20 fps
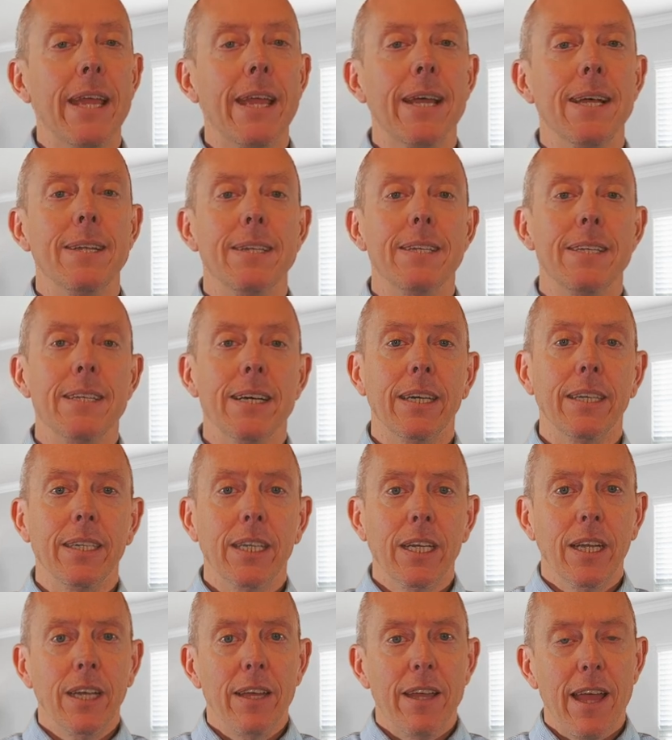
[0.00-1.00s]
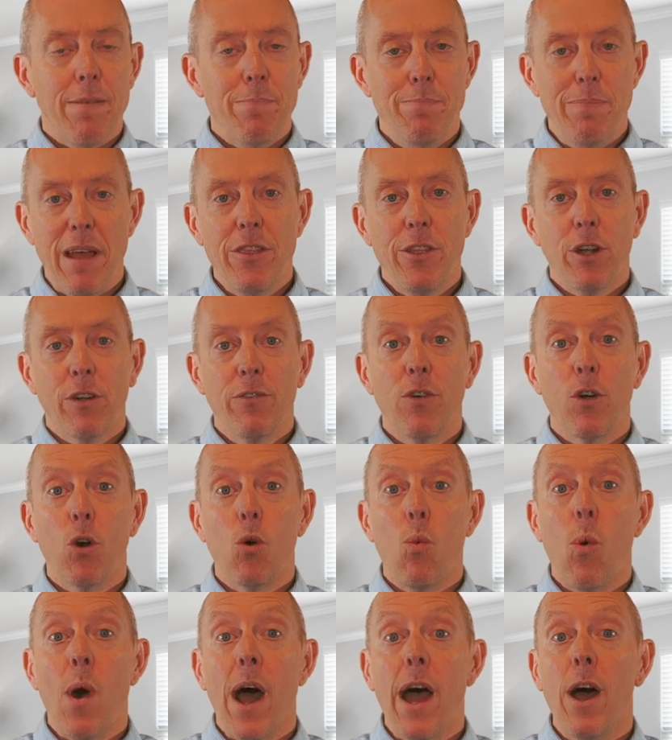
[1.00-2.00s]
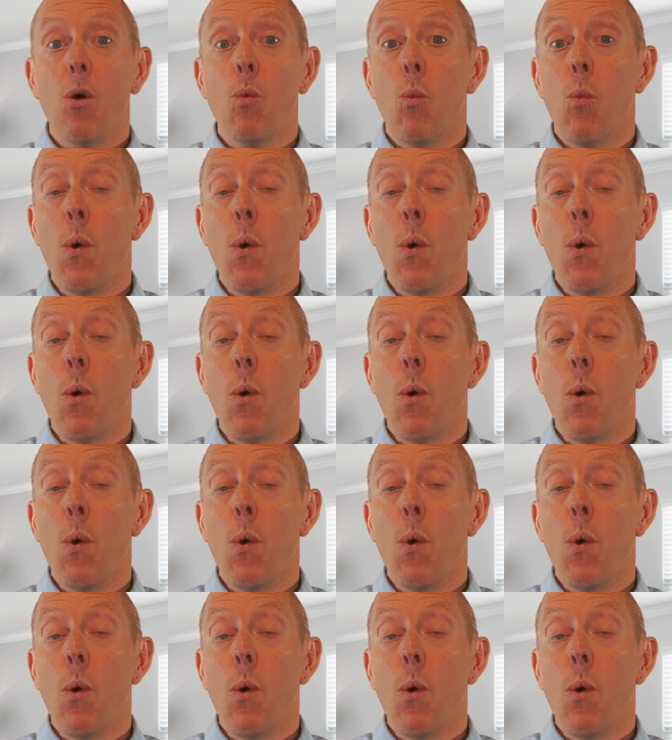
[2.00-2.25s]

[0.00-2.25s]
have been there for a while,